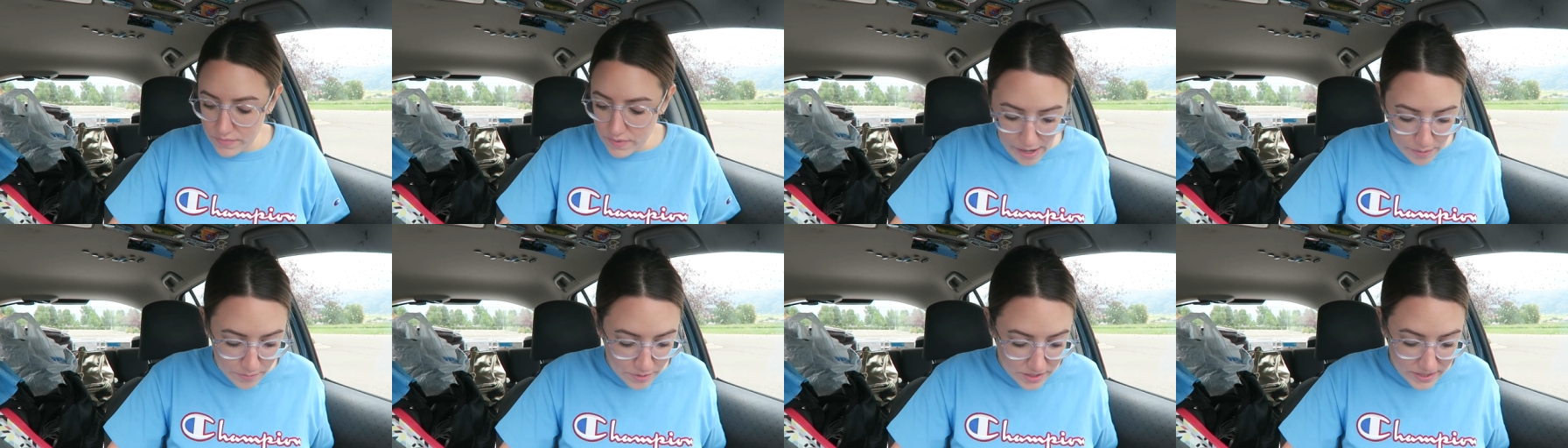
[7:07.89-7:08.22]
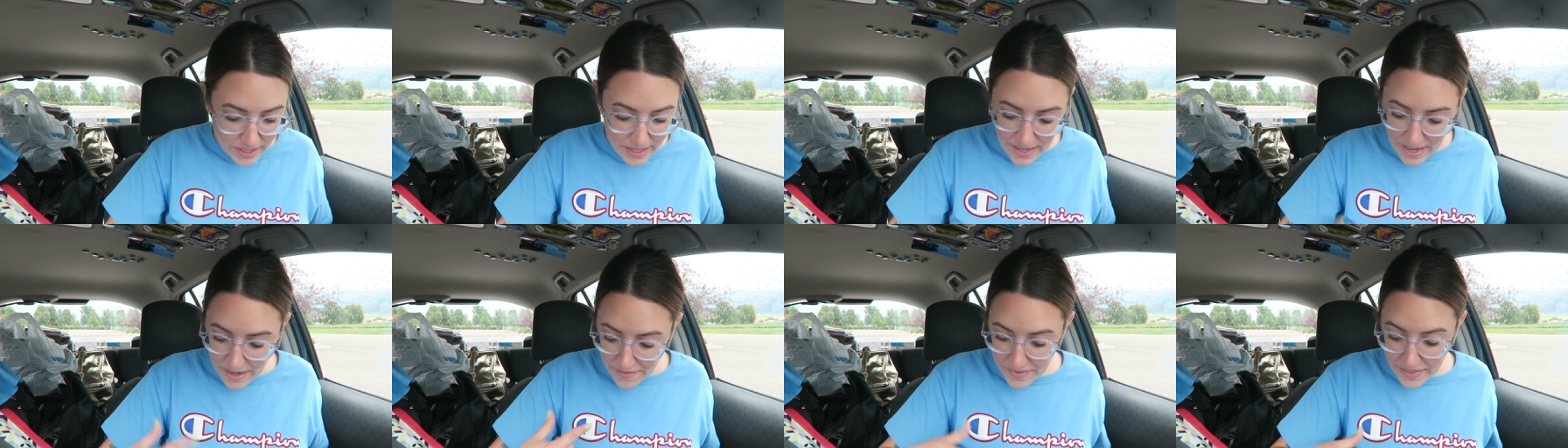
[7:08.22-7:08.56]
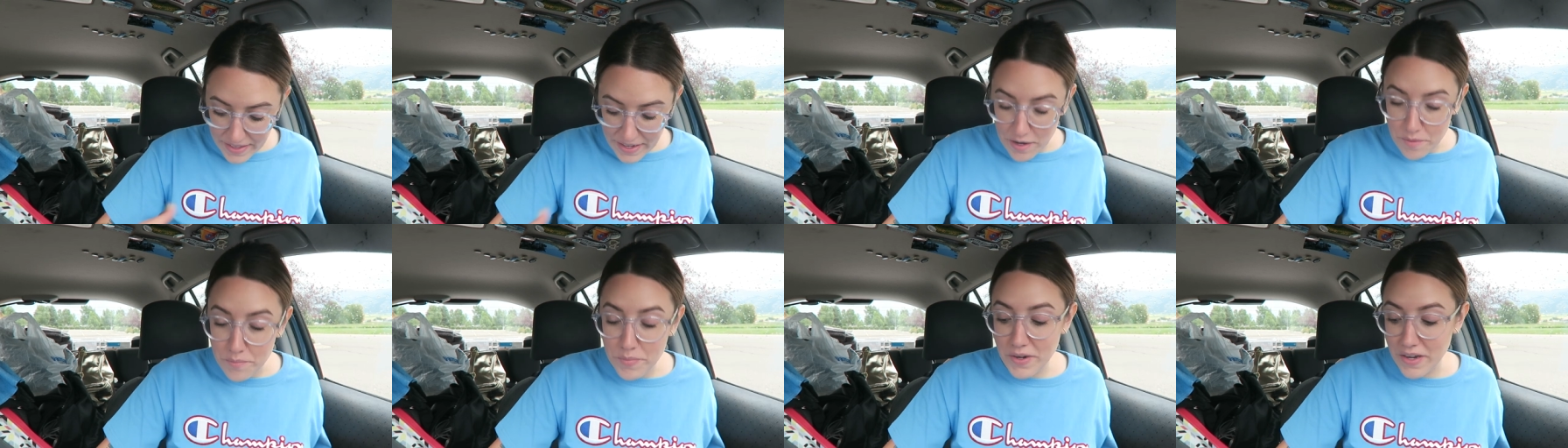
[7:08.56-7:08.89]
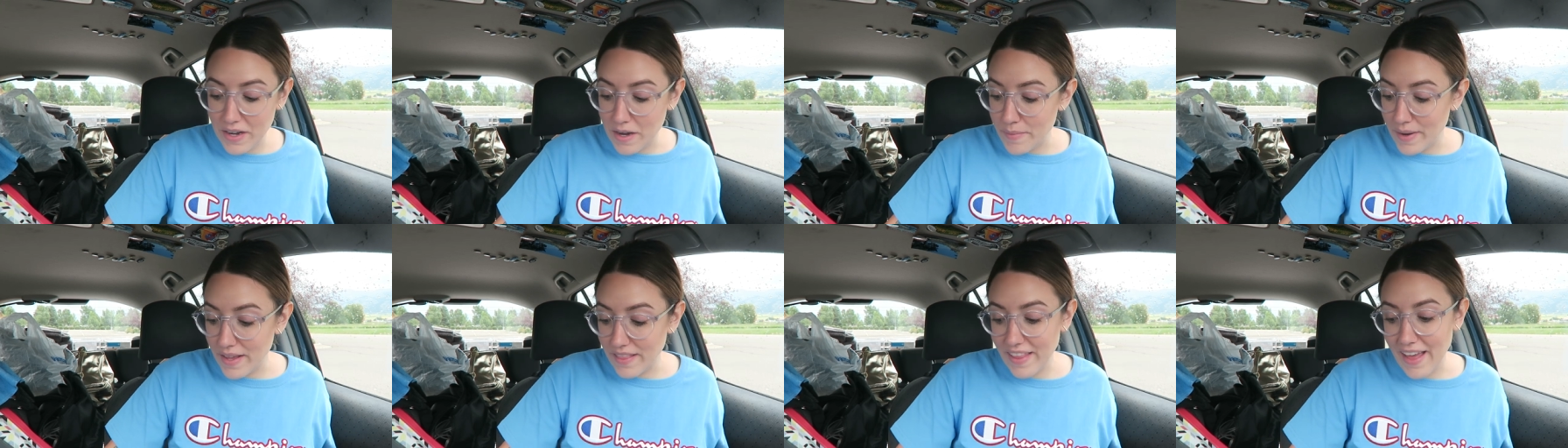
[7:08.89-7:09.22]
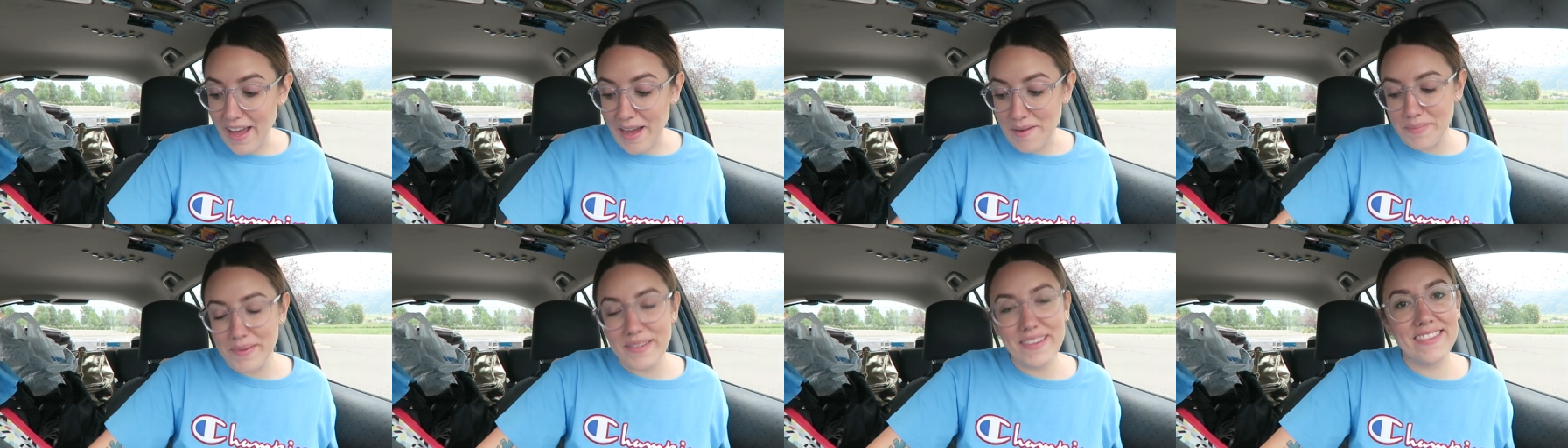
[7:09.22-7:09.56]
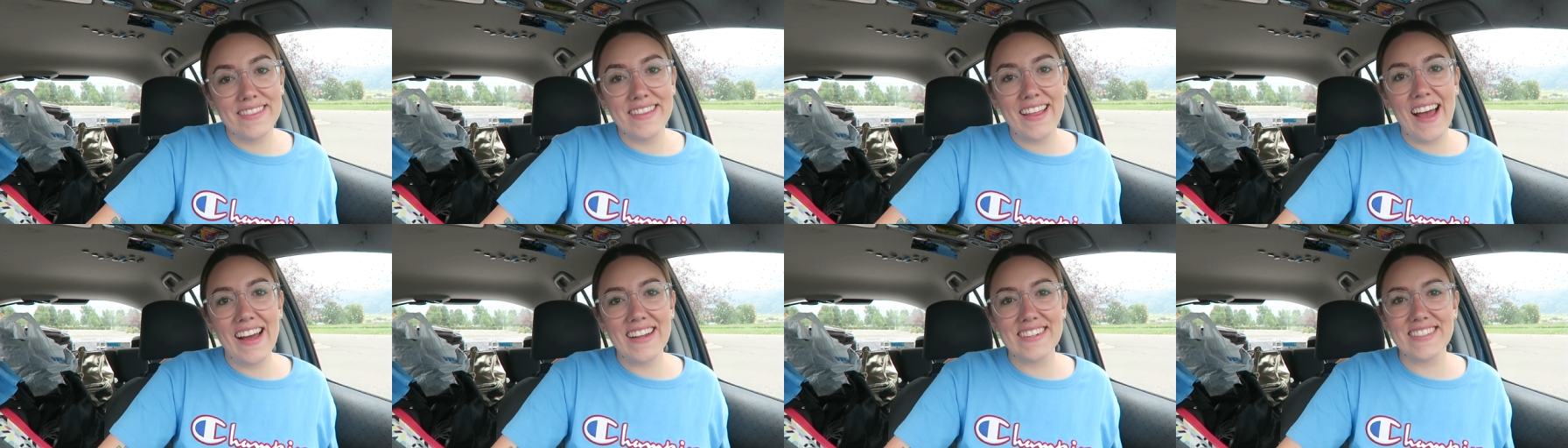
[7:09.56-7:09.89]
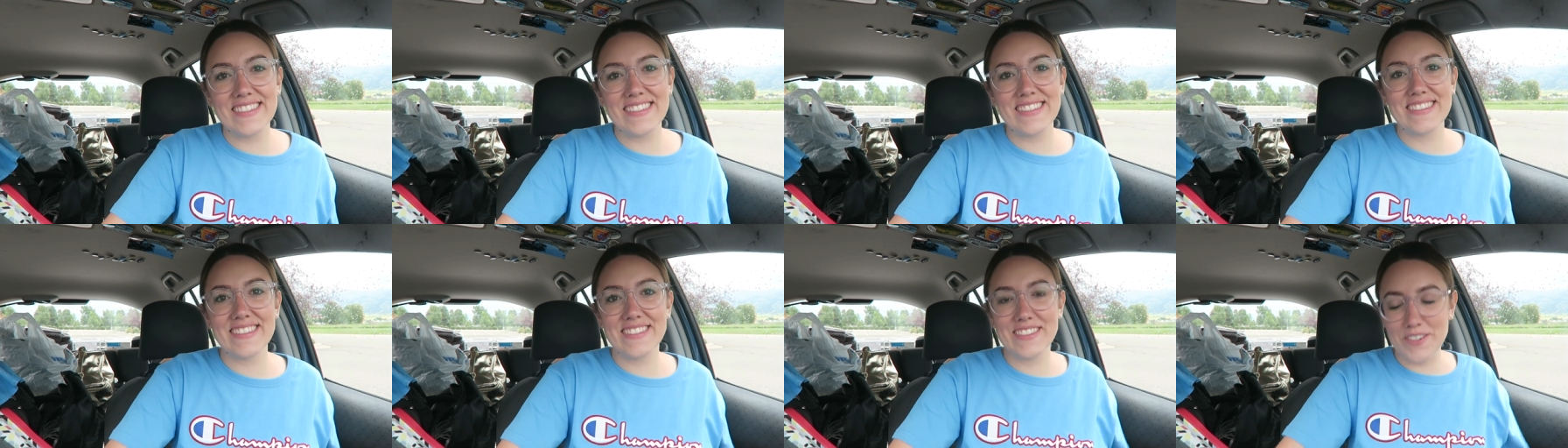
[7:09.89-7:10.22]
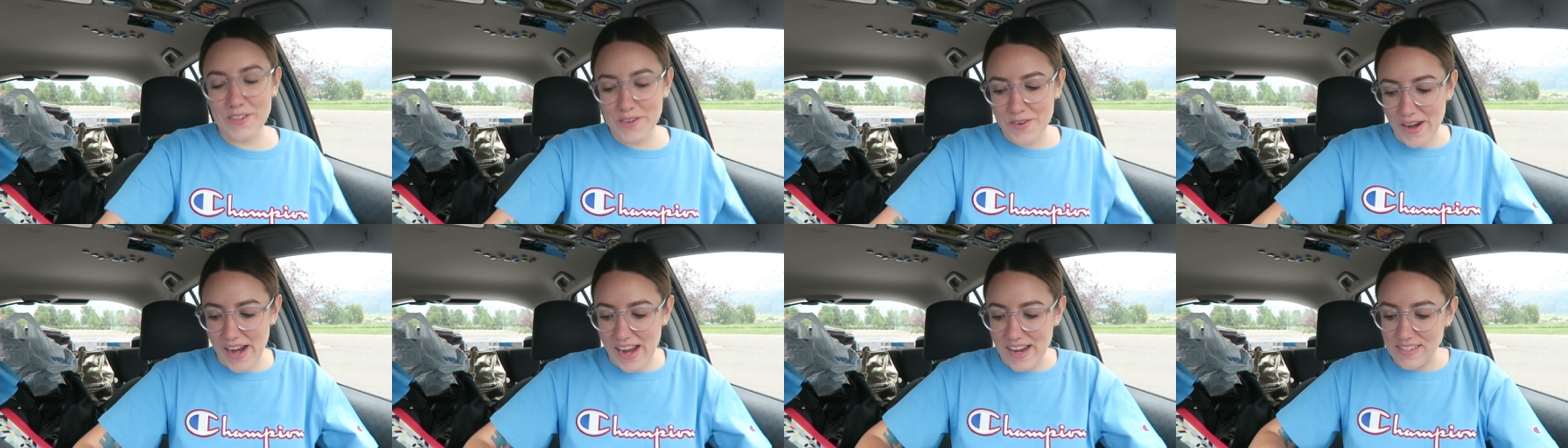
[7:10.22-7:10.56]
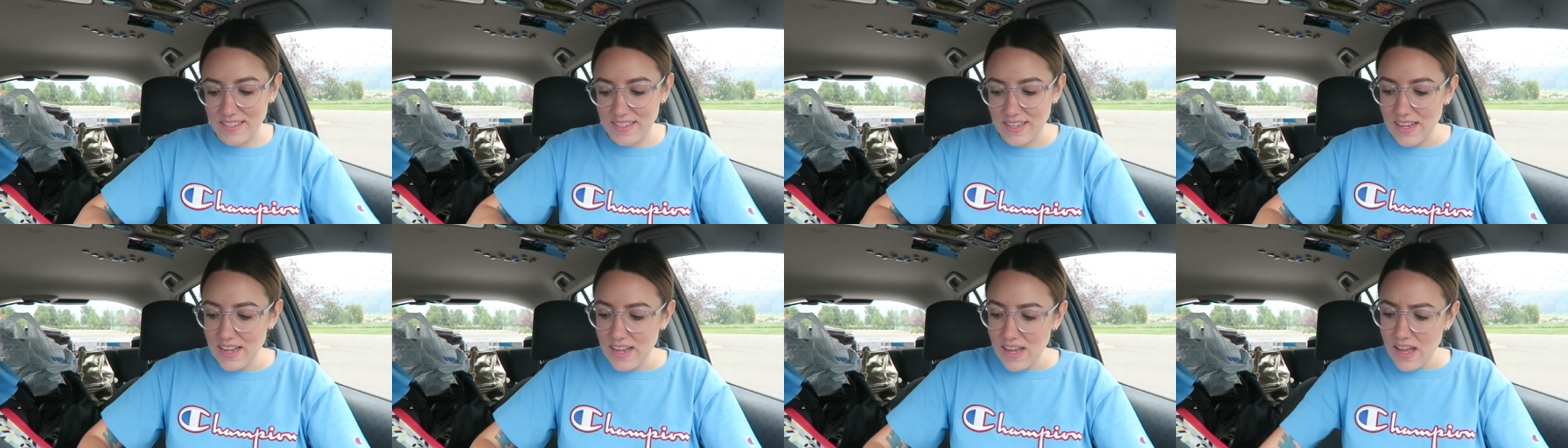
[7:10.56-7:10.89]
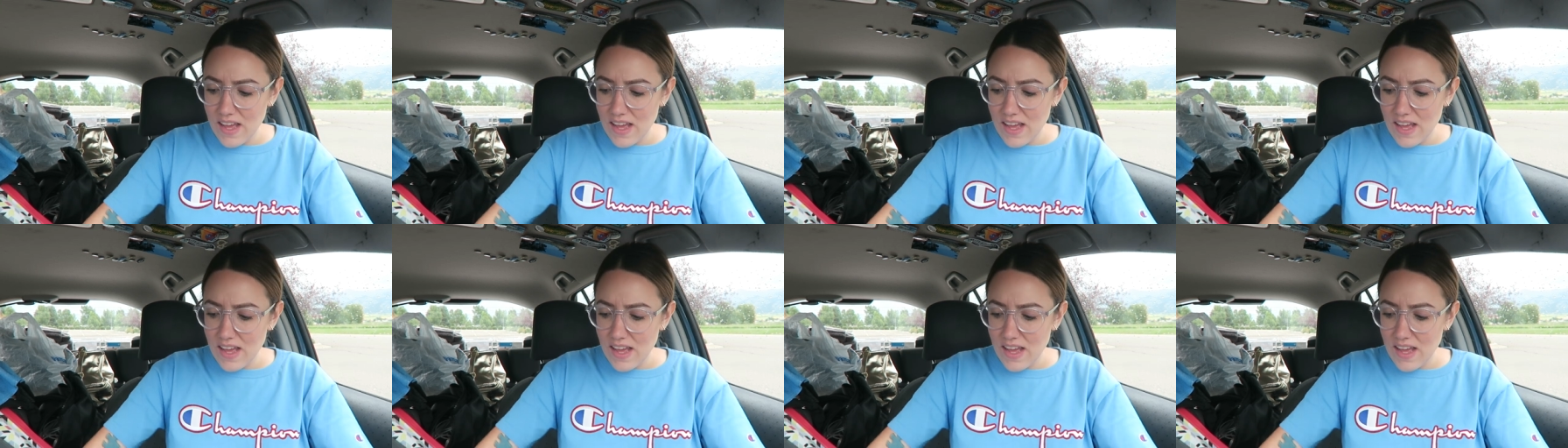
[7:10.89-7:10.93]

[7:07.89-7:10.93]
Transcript: I'm just taking everything out and putting it on my lap. That's great.